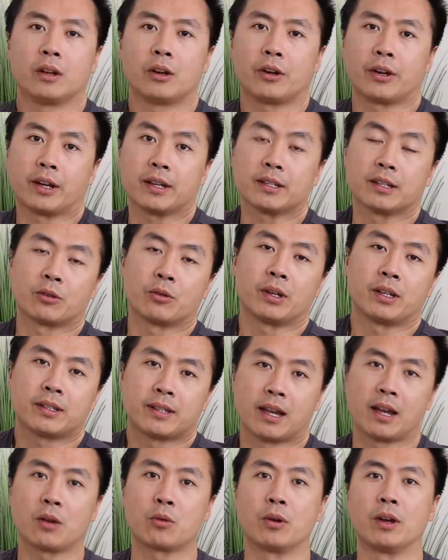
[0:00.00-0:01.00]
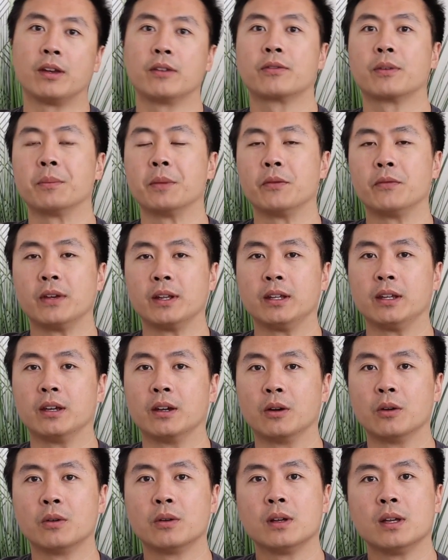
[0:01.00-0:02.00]
All right, guys, a quick segue from the
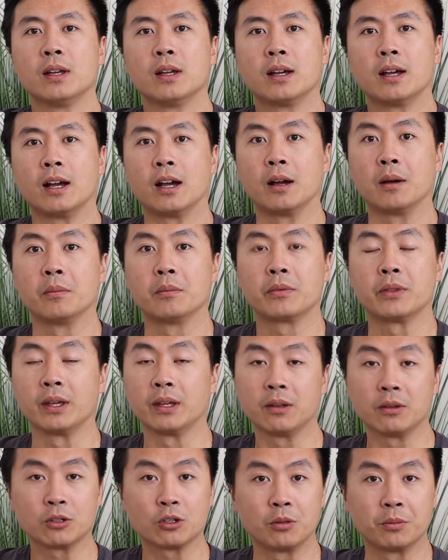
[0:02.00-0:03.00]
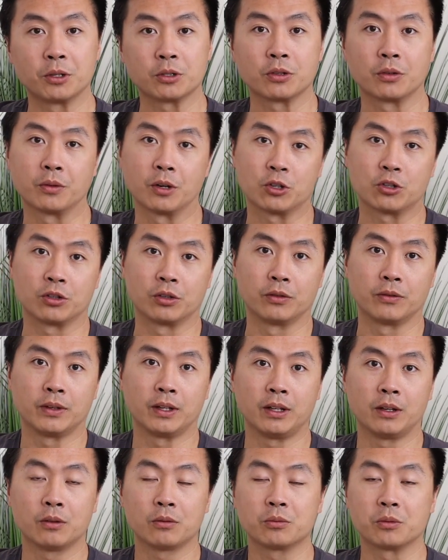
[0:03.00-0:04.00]
video. Thank you so much for watching the
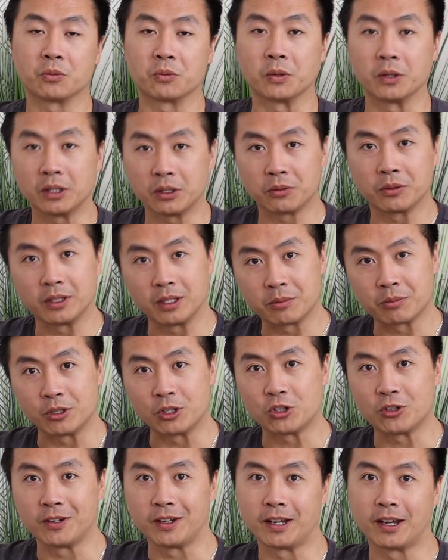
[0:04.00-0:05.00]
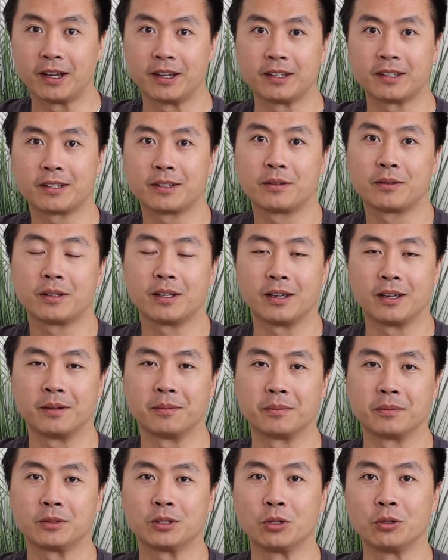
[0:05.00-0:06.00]
video. We really, really appreciate you guys
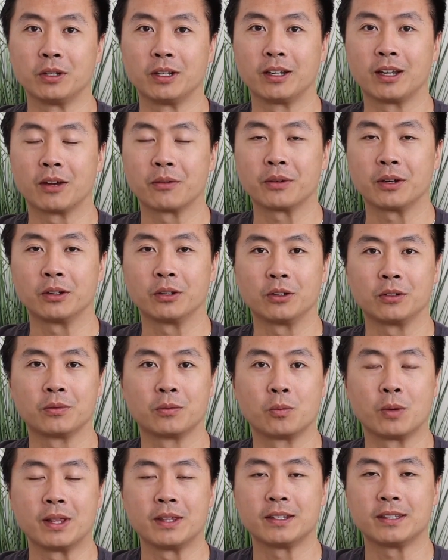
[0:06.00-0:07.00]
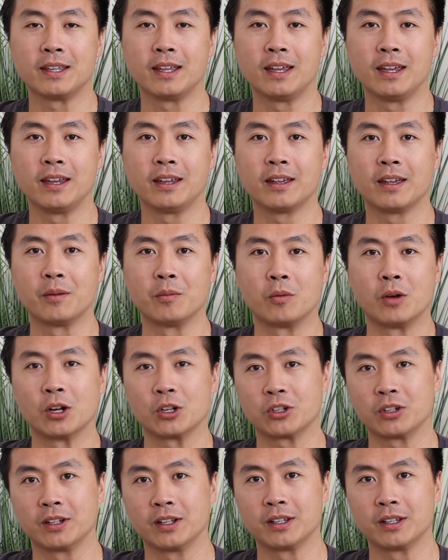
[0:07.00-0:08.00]
tuning every other Wednesday and watching